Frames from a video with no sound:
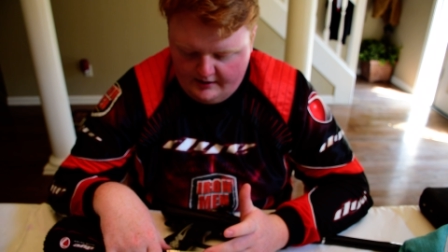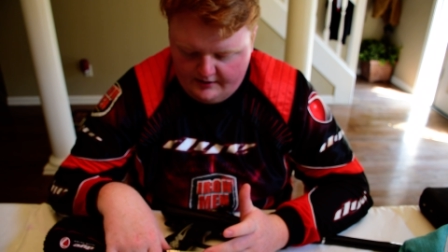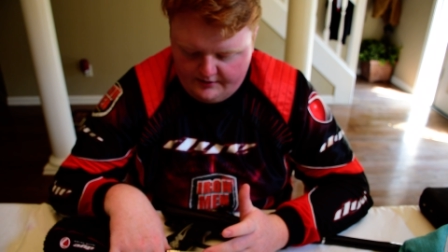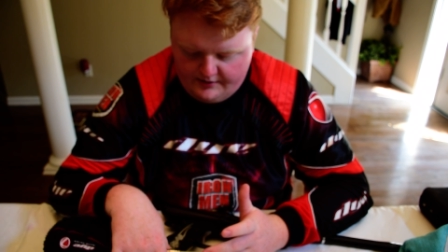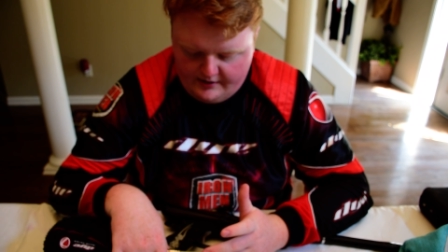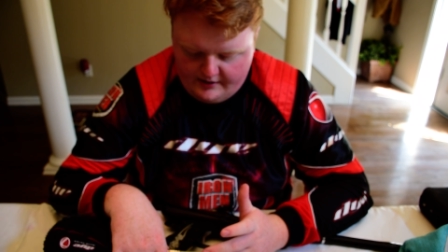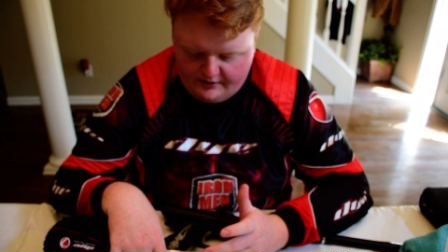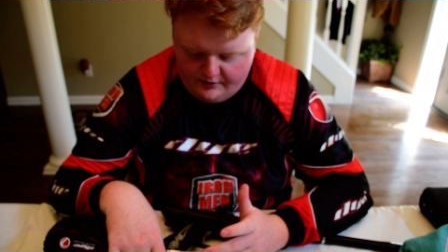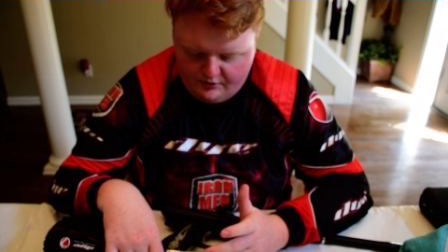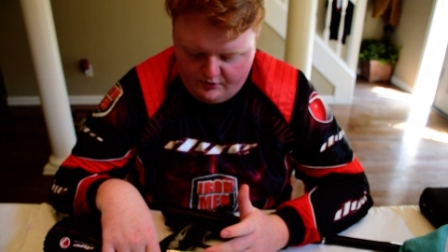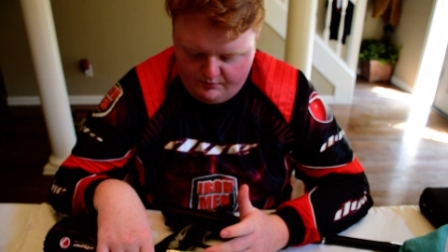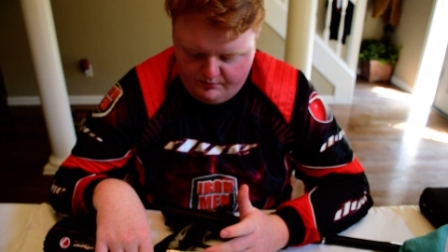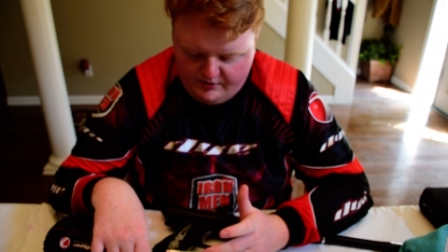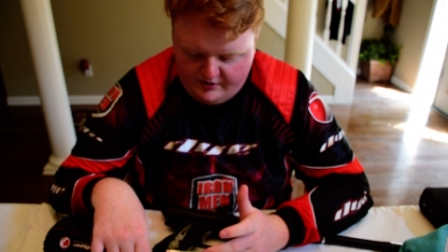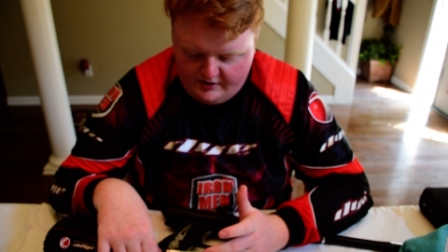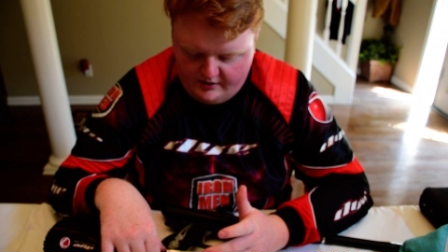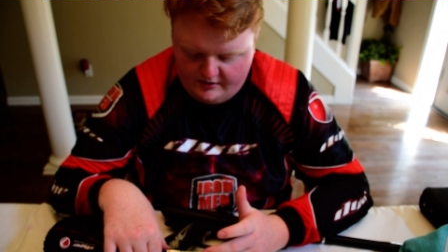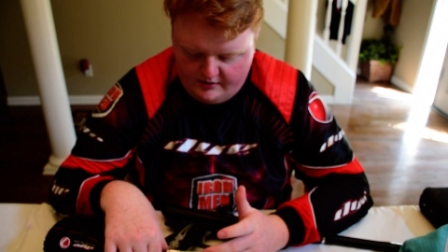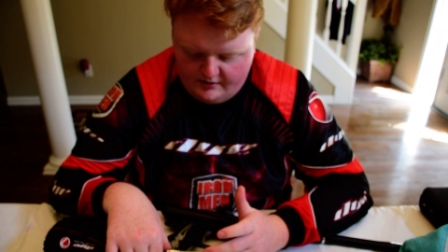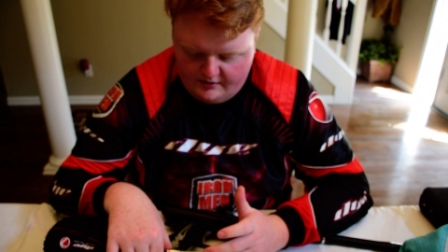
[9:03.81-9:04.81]
that could
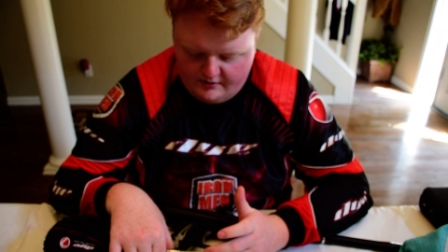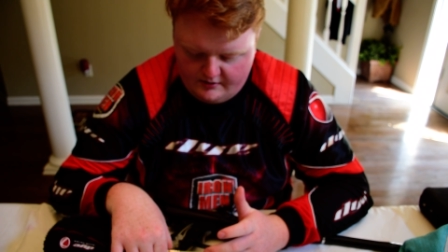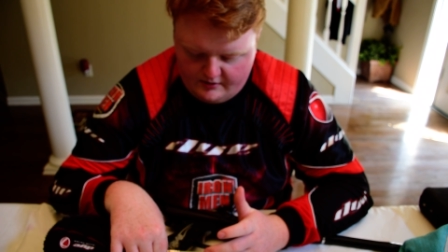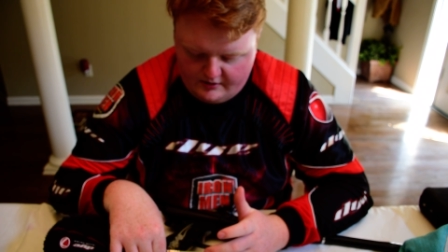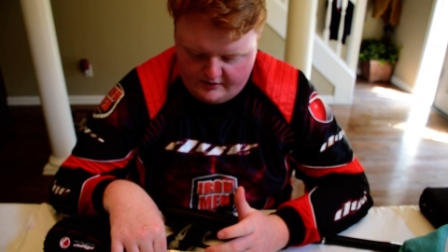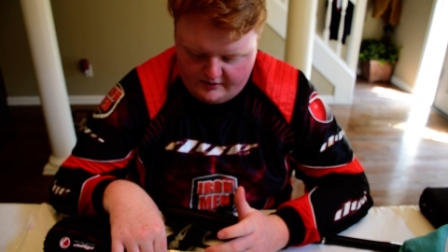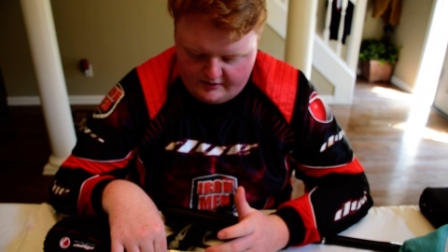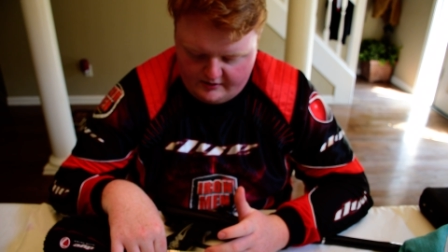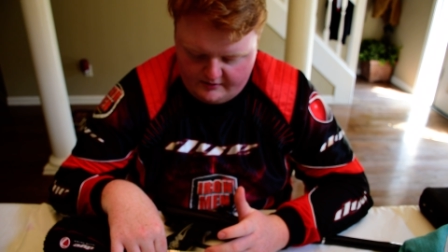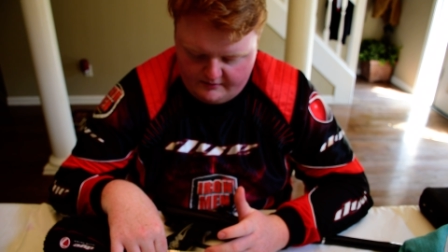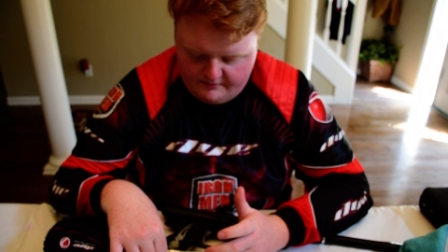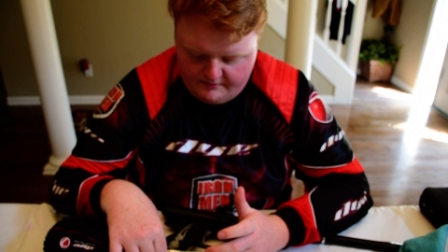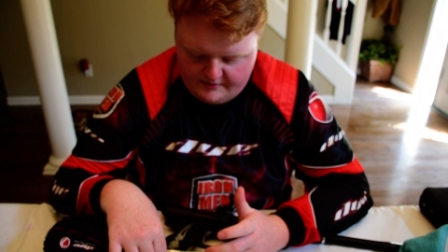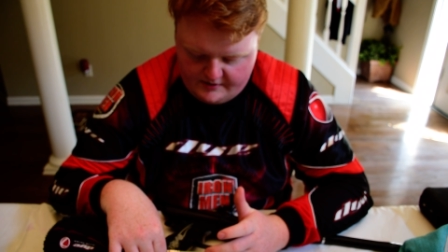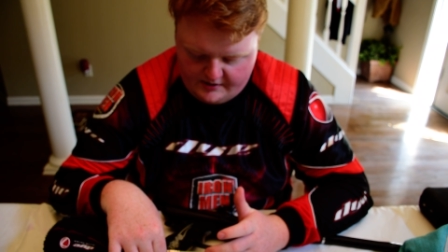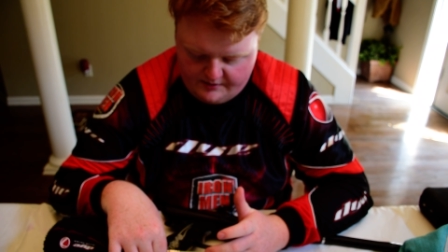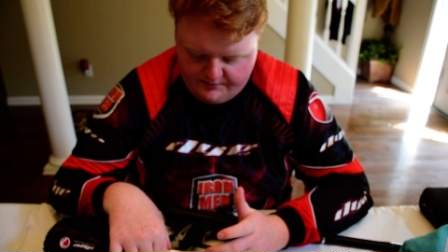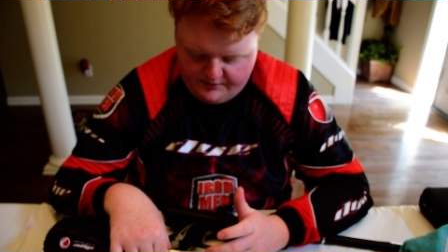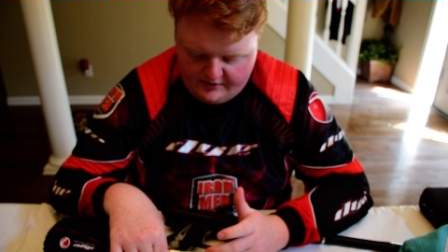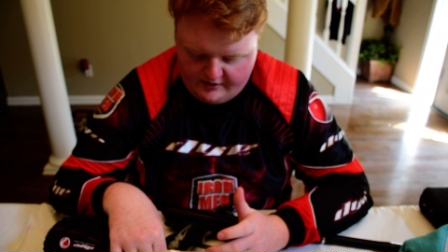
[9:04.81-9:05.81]
be
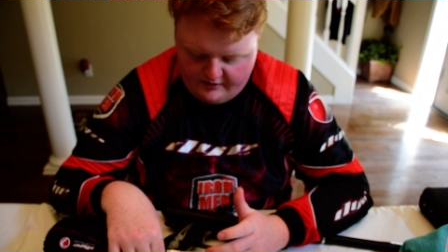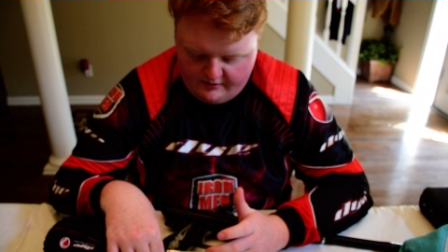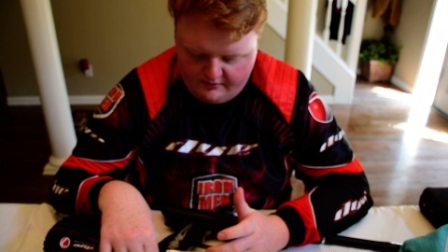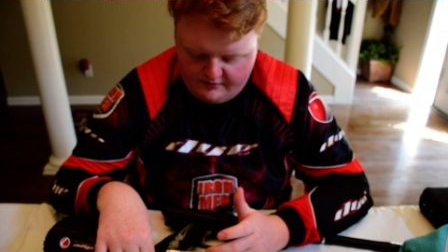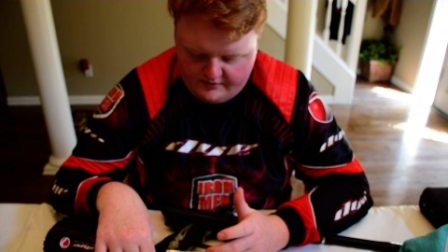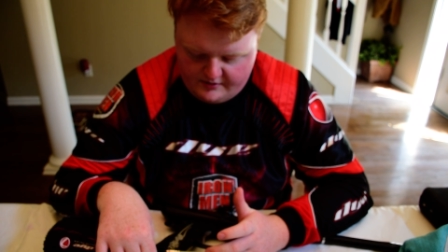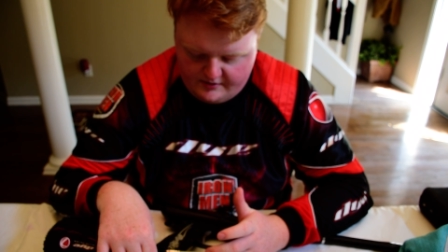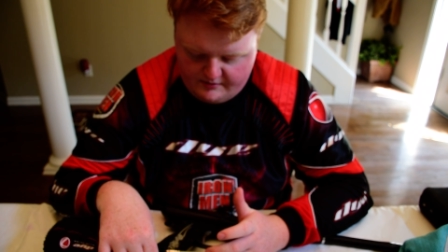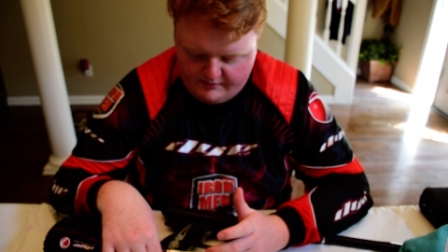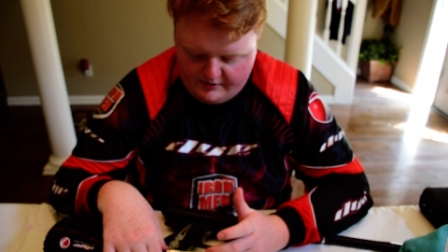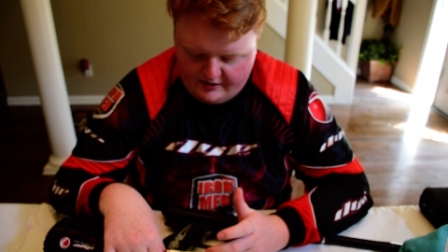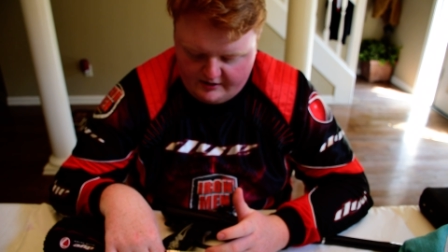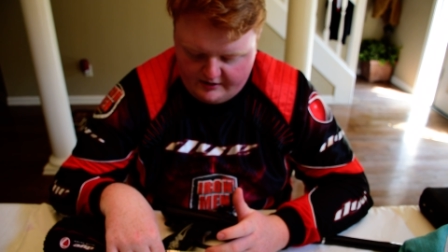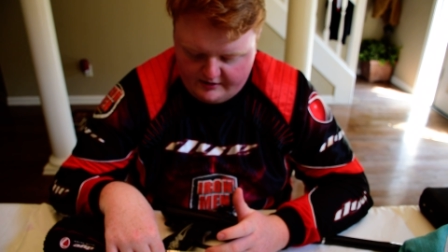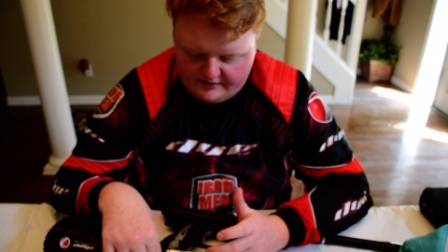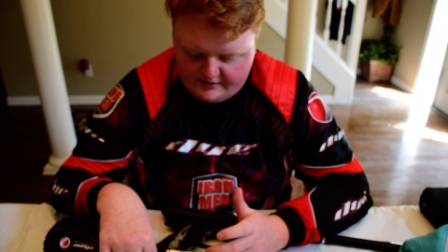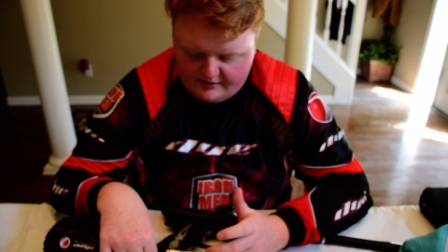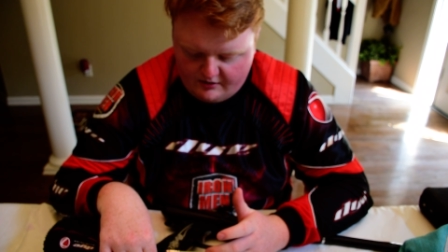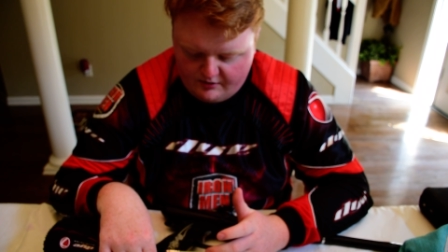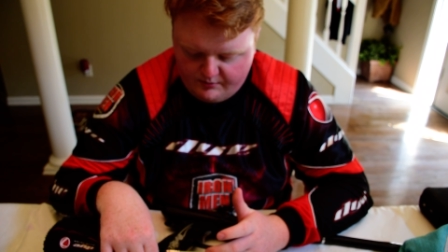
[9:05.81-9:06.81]
something else. It may not
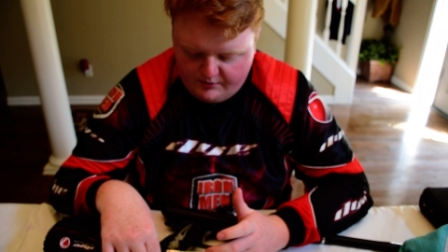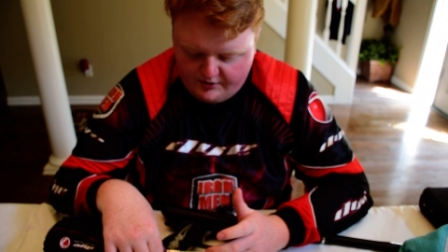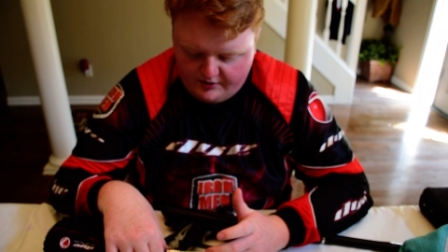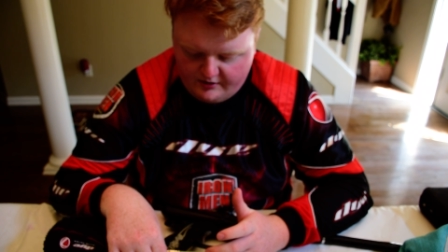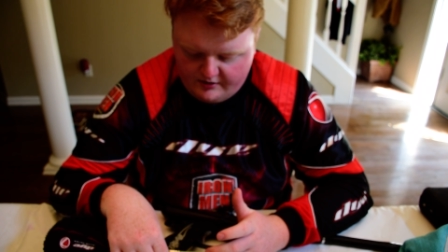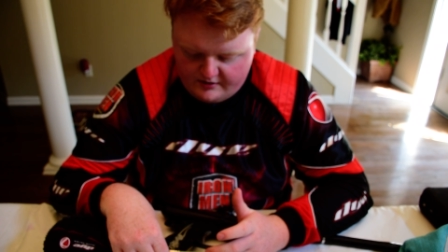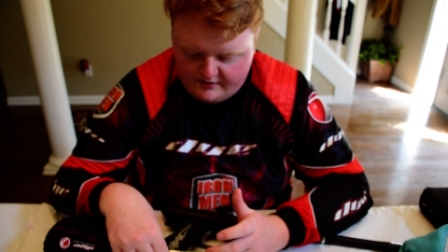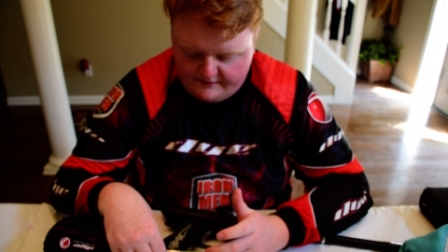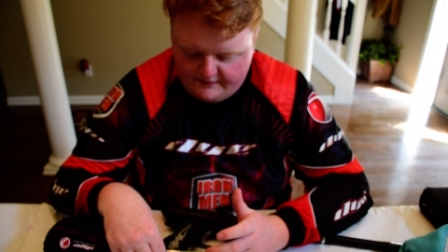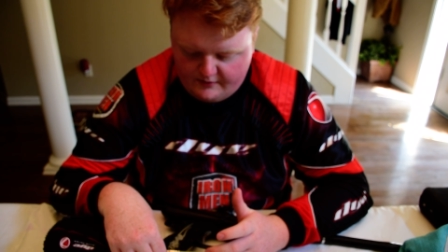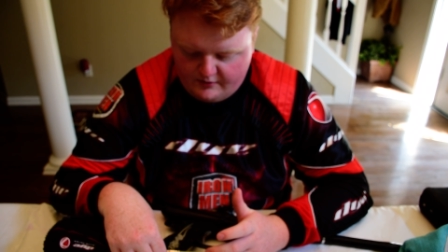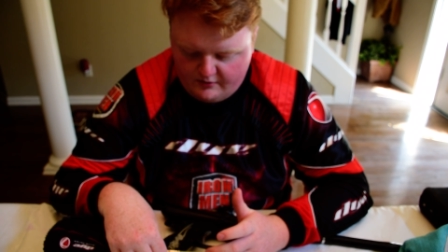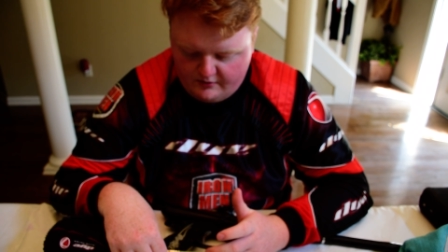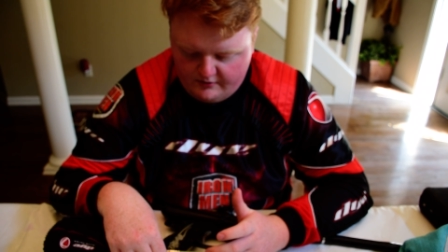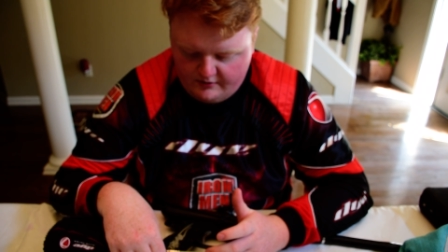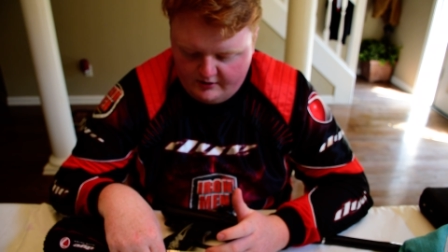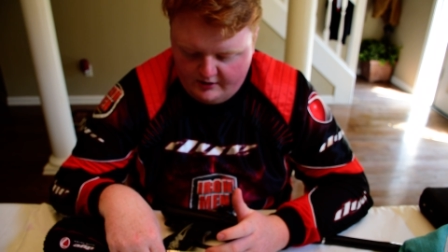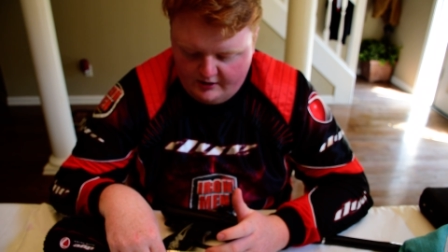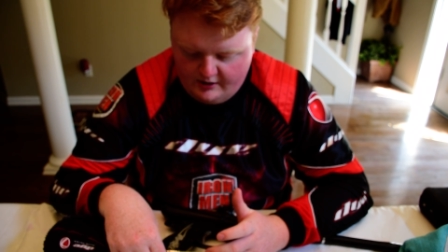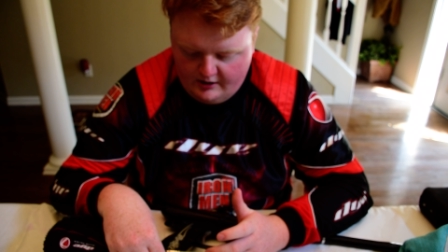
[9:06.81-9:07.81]
necessarily be the gun's fault.